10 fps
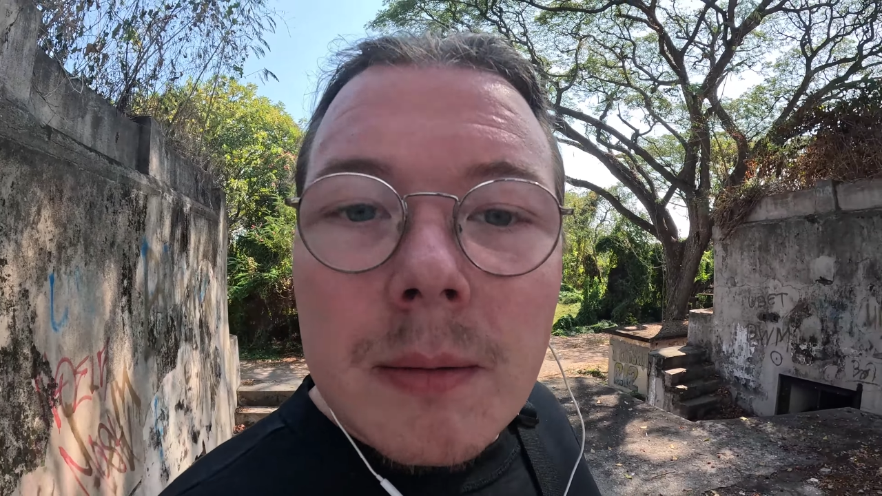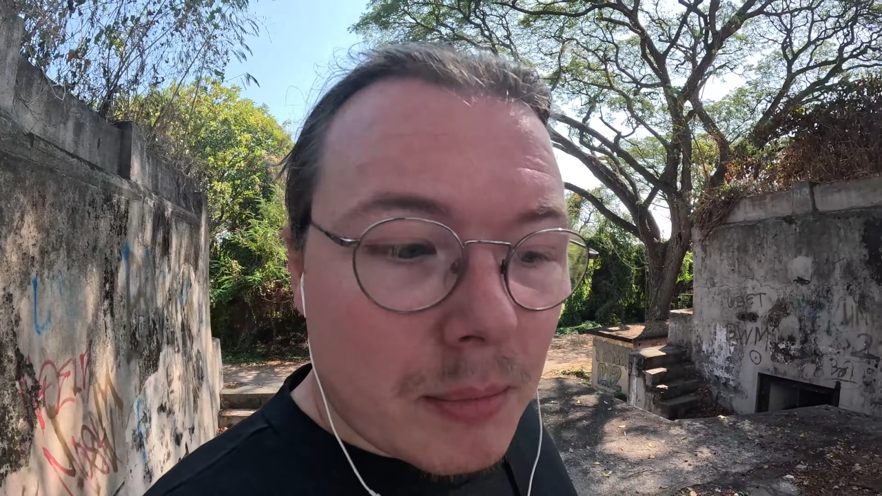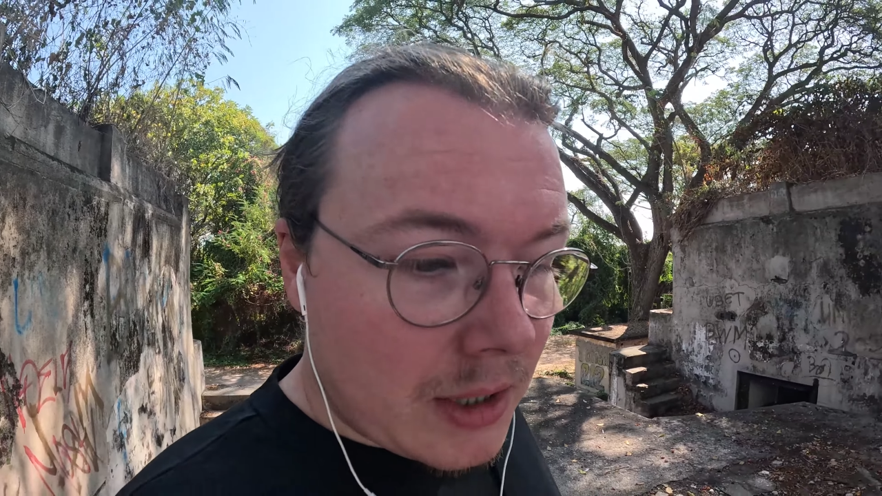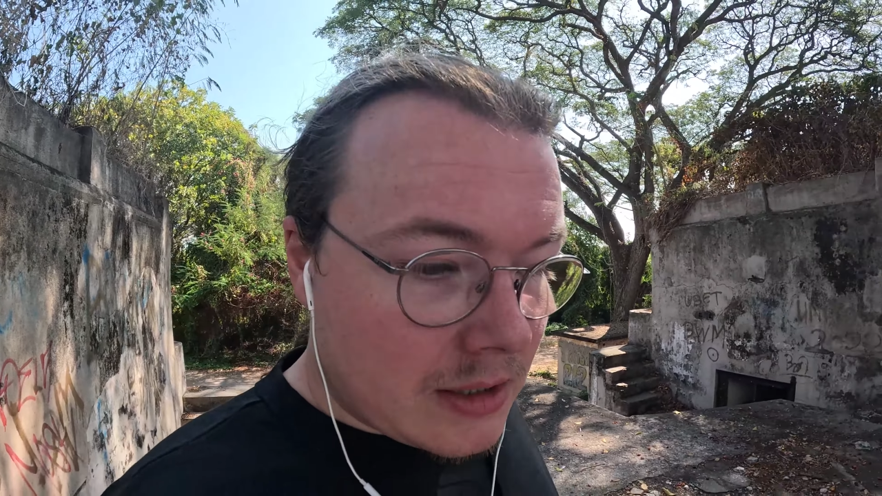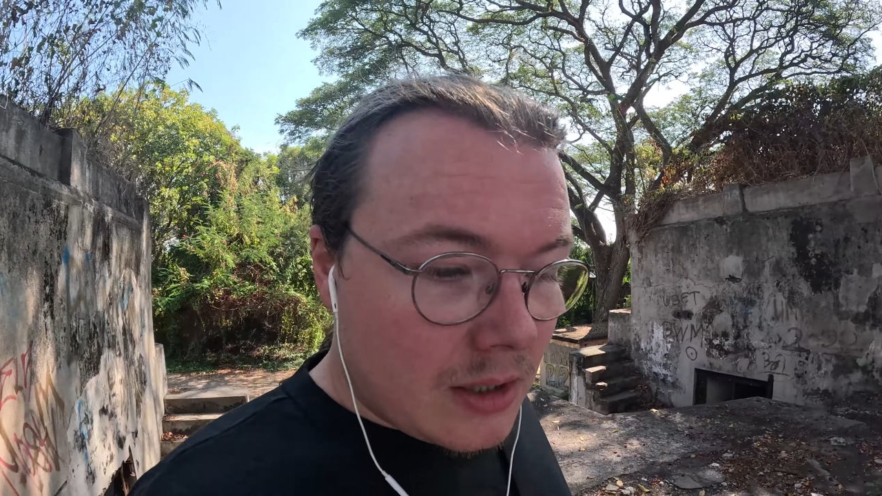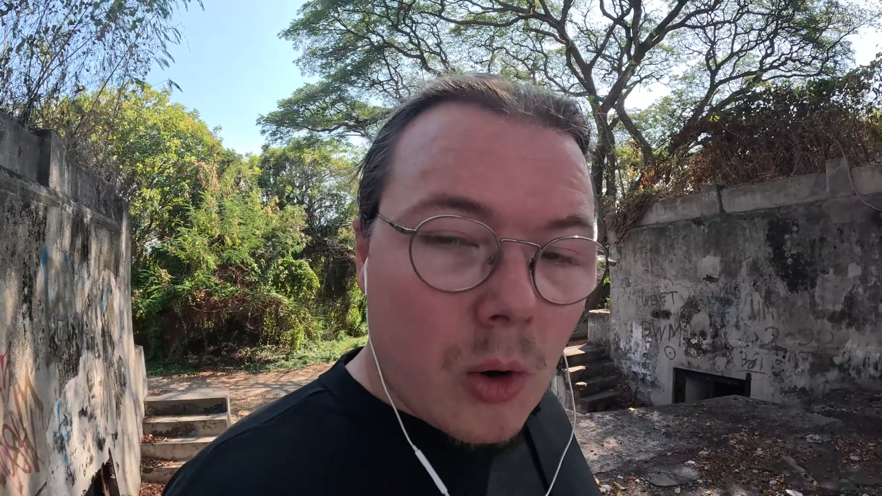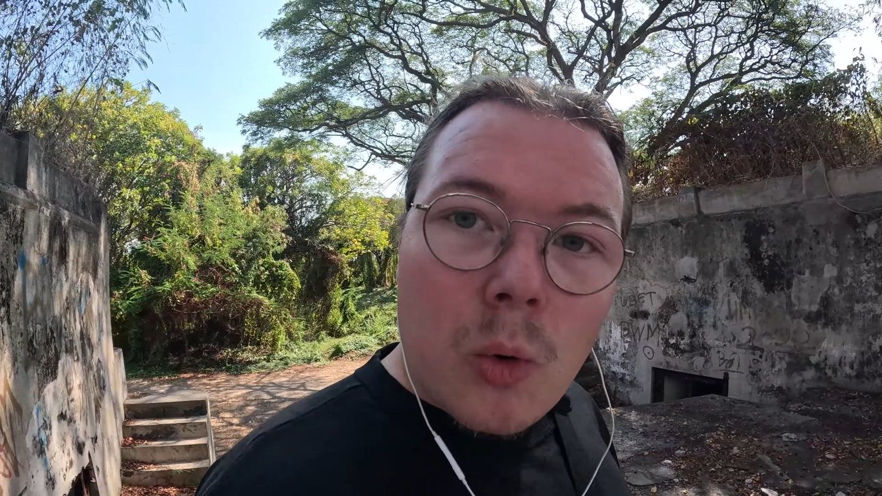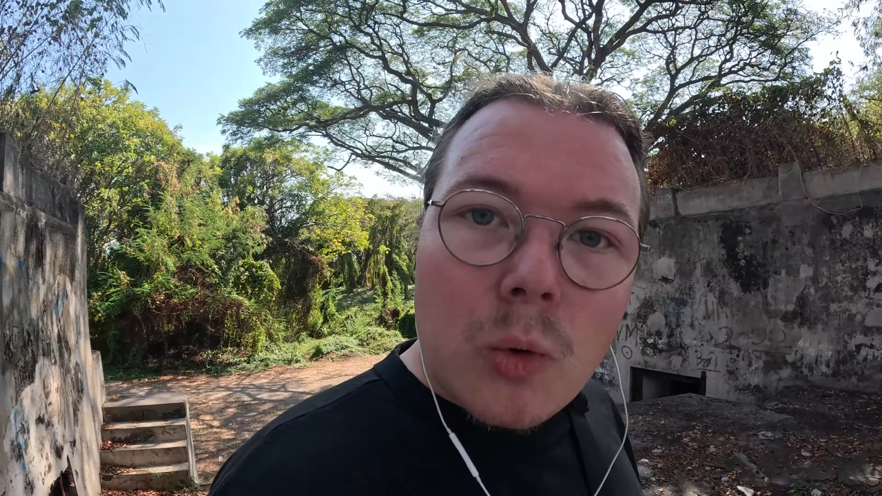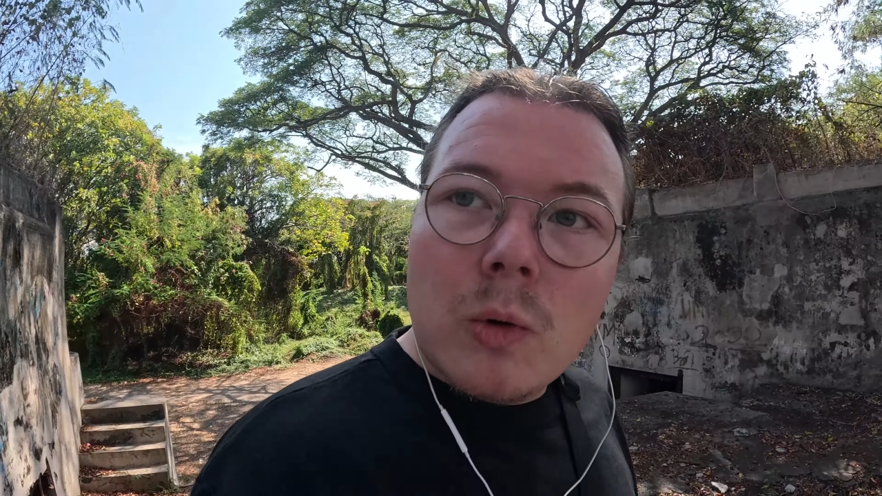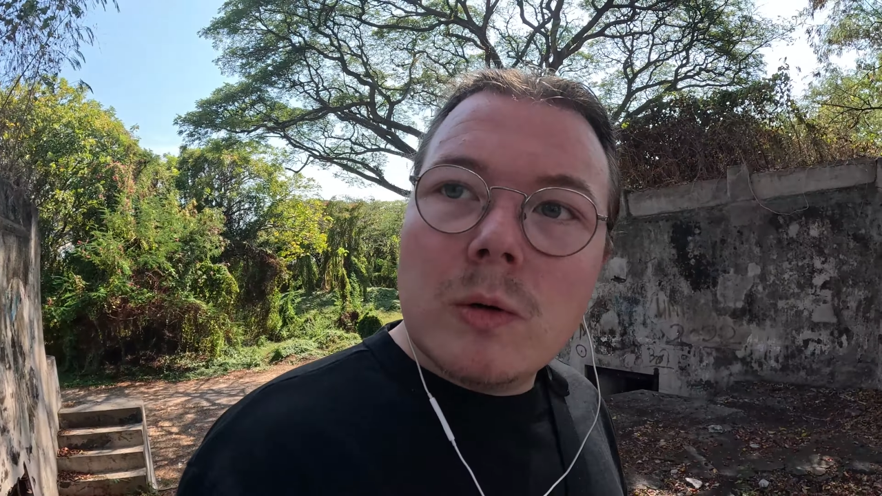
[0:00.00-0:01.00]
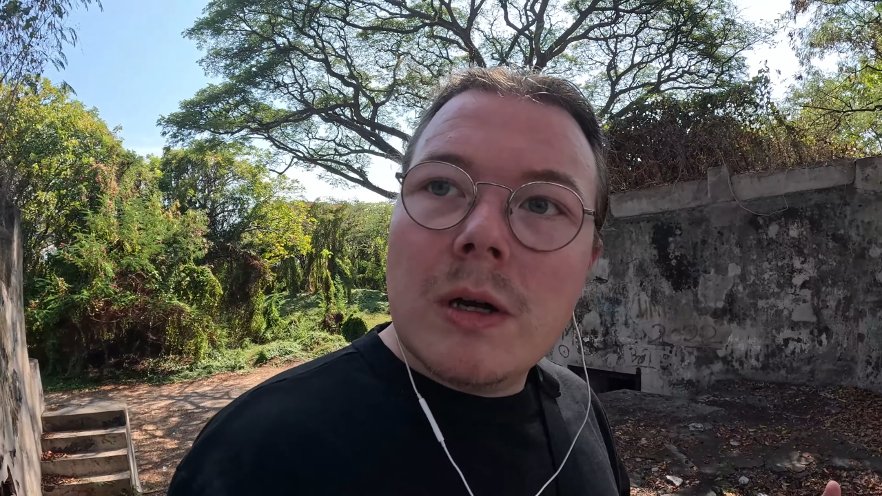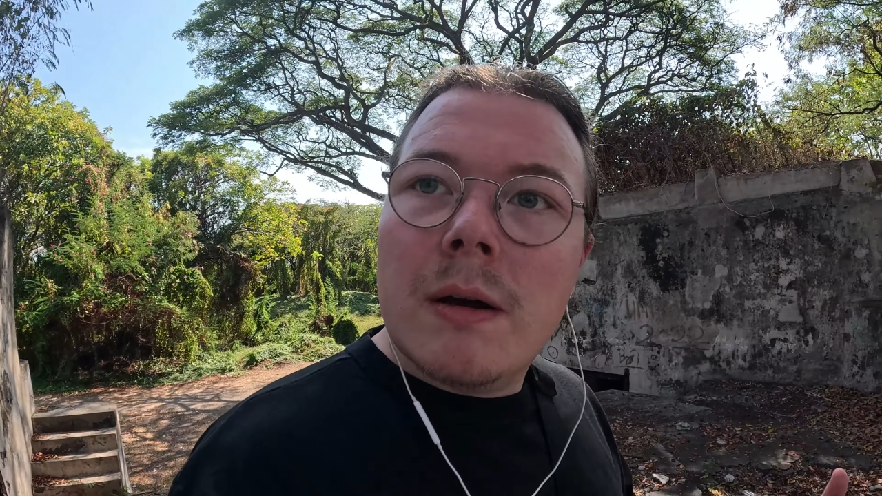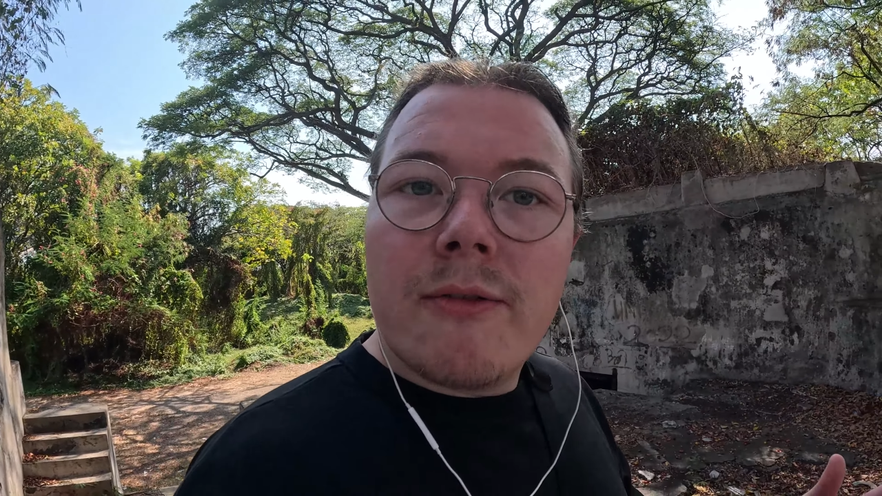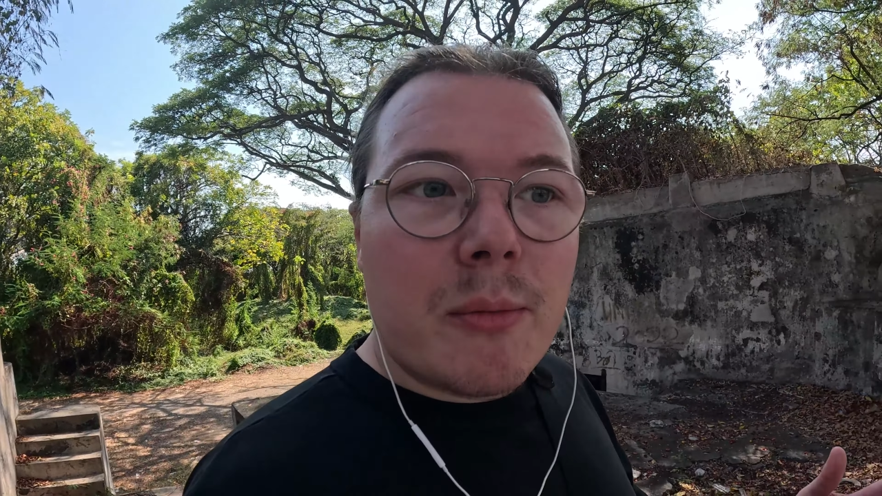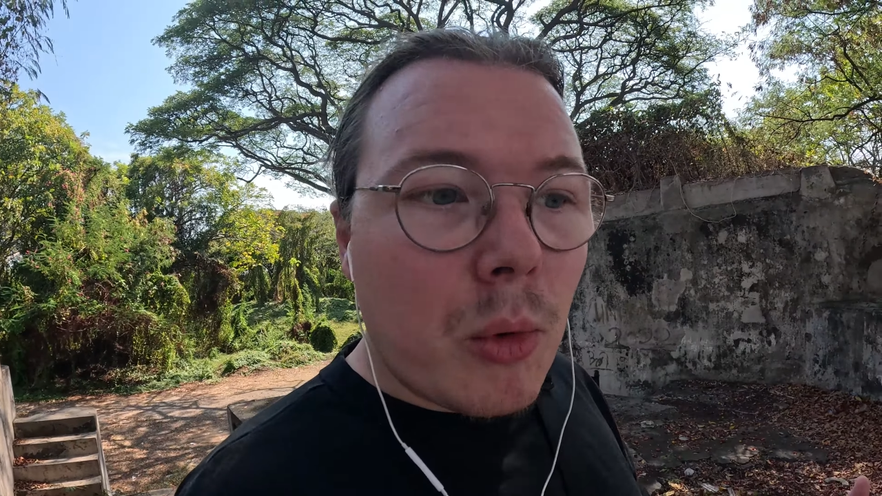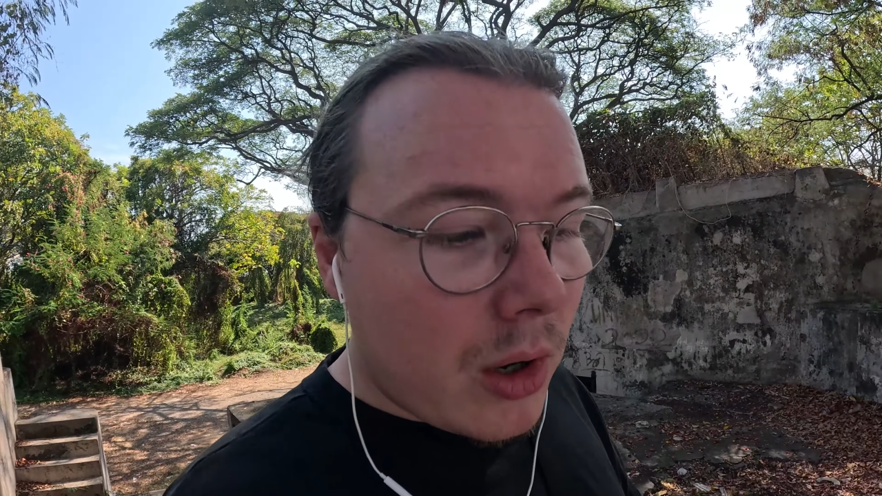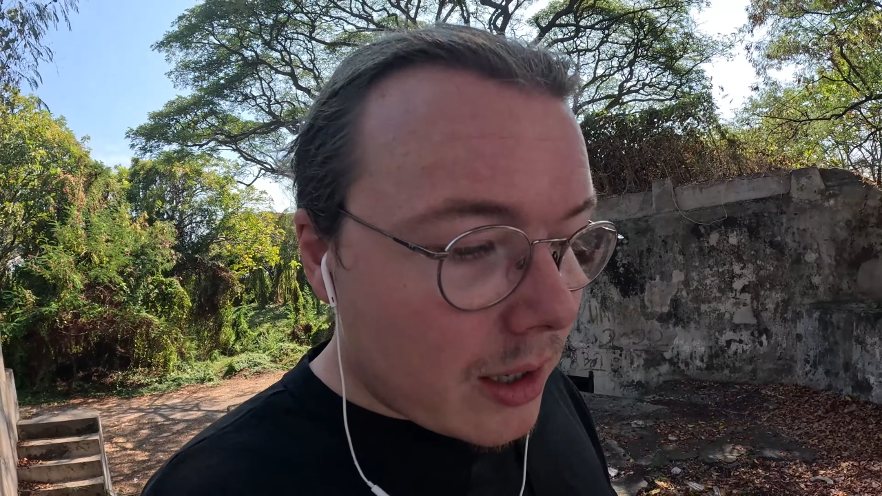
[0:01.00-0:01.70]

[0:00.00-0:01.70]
But it's an old, from what